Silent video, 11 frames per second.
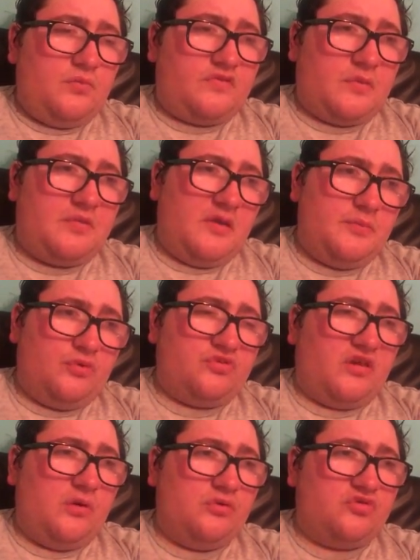with the people
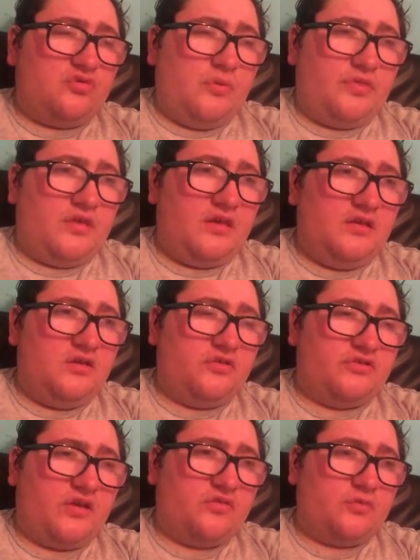skills sort of thing,
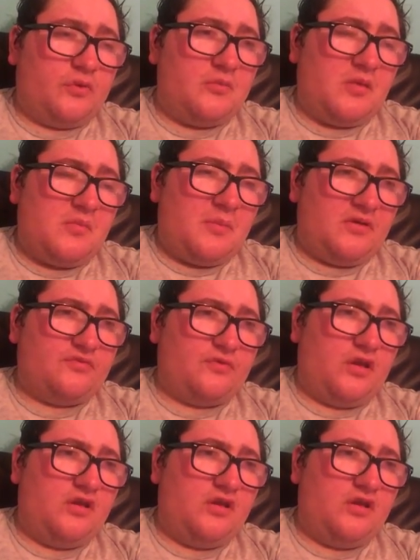because that's where I met my best